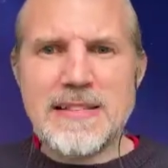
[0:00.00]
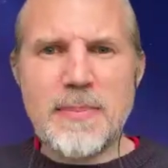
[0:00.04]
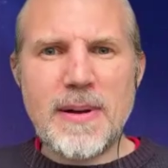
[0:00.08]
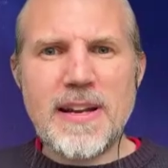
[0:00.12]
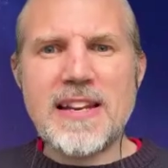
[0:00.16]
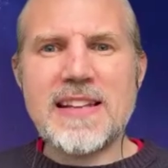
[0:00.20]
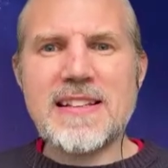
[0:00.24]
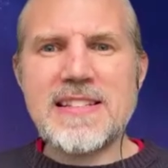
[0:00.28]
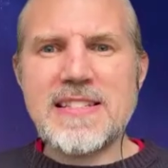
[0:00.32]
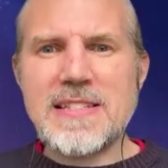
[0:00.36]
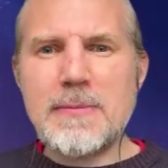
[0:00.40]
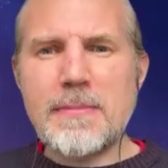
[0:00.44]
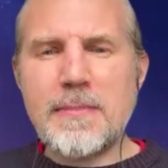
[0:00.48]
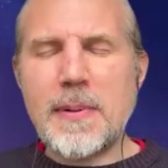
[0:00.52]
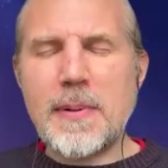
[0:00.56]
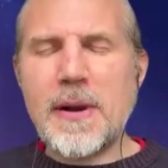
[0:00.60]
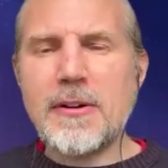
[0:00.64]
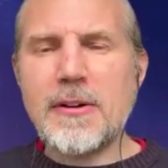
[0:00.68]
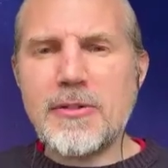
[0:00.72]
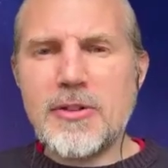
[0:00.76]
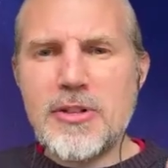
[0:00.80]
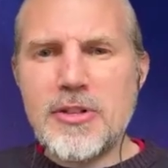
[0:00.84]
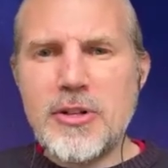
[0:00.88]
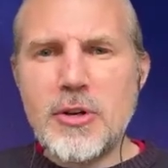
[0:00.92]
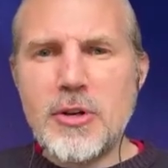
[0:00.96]
but it's
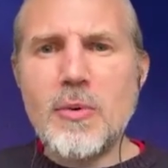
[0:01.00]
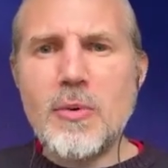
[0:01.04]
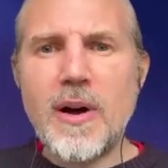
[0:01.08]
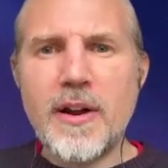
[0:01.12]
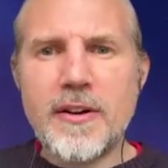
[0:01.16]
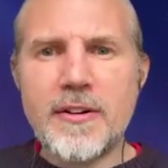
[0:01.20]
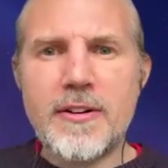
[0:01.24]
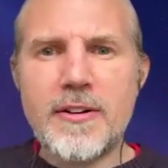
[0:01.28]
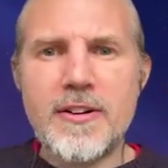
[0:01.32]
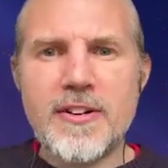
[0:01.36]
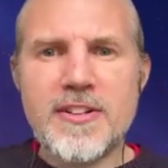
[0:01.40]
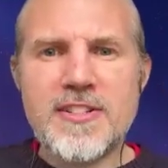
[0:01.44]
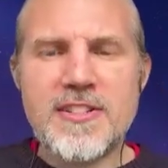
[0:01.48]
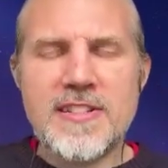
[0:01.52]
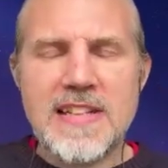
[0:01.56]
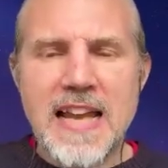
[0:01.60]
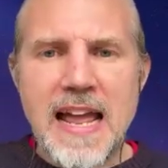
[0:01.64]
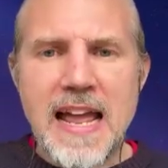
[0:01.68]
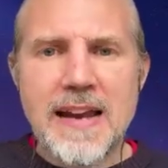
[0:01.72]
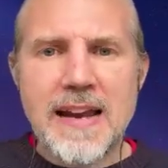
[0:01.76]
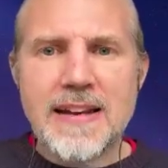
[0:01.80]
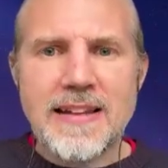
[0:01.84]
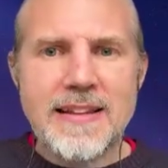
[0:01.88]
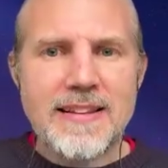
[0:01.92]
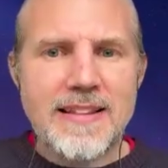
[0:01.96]
about you
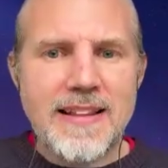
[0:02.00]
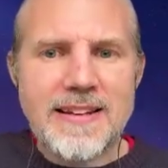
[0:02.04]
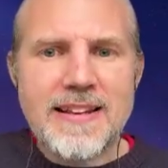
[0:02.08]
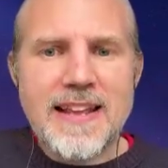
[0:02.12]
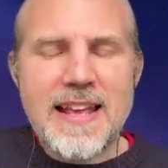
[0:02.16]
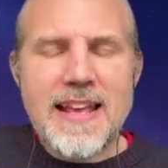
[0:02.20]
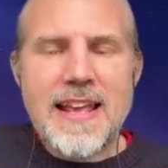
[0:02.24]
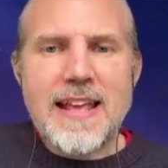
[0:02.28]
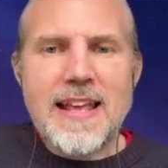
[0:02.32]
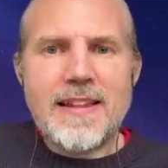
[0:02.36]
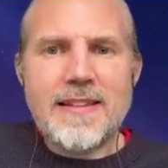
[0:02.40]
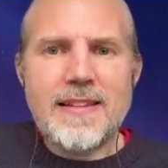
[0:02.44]
understanding that